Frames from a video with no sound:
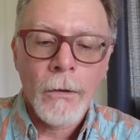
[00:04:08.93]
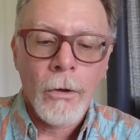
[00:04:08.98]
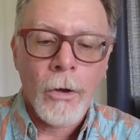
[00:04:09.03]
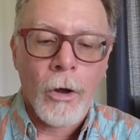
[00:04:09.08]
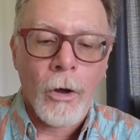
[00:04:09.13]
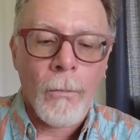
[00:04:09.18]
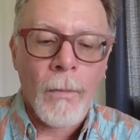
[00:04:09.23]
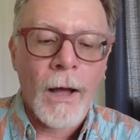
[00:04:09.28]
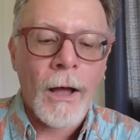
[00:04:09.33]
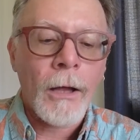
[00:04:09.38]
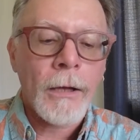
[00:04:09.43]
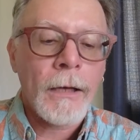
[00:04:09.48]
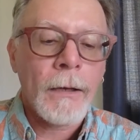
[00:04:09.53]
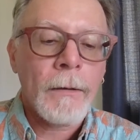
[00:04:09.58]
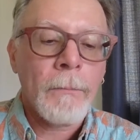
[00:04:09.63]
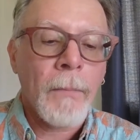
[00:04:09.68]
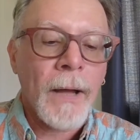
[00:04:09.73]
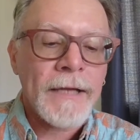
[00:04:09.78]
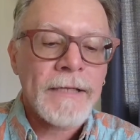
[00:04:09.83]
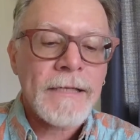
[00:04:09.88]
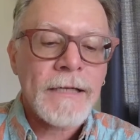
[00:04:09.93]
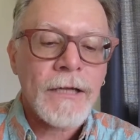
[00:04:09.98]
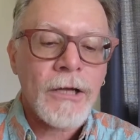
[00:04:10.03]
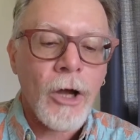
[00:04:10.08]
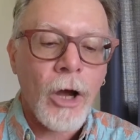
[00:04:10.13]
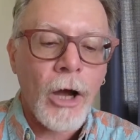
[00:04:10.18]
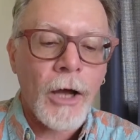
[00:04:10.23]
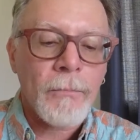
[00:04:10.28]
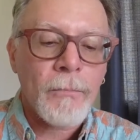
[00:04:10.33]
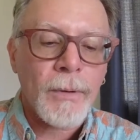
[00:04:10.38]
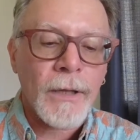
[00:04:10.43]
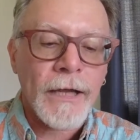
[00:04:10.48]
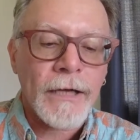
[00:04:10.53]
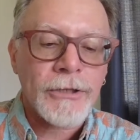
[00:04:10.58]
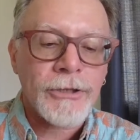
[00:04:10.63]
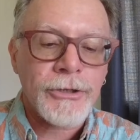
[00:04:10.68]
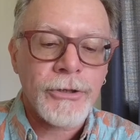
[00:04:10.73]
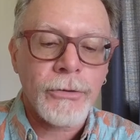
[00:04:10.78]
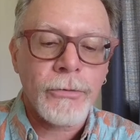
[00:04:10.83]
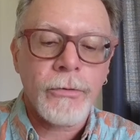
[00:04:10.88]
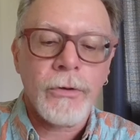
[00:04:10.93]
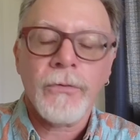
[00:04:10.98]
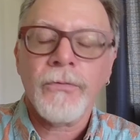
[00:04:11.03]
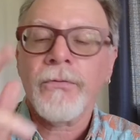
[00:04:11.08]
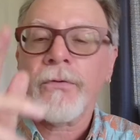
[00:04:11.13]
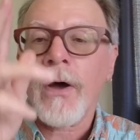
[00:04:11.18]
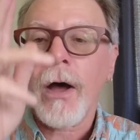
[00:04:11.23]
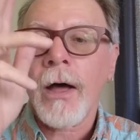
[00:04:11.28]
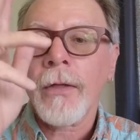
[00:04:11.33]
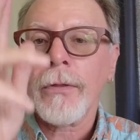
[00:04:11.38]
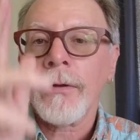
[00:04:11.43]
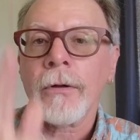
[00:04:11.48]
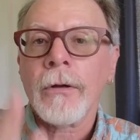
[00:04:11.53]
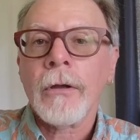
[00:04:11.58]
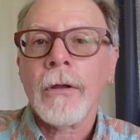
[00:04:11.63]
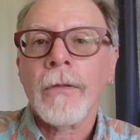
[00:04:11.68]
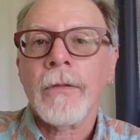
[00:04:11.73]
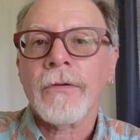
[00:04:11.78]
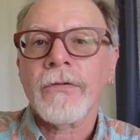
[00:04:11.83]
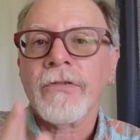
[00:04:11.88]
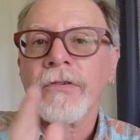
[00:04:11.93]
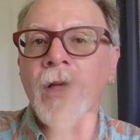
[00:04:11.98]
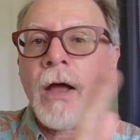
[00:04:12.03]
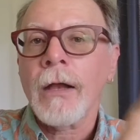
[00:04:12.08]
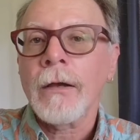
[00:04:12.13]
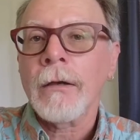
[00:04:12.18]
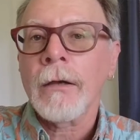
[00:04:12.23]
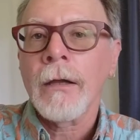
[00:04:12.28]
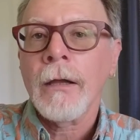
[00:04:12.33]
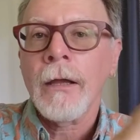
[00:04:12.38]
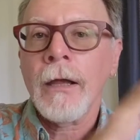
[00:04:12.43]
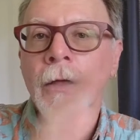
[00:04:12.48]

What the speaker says: Almighty God bless you, the Father, the Son,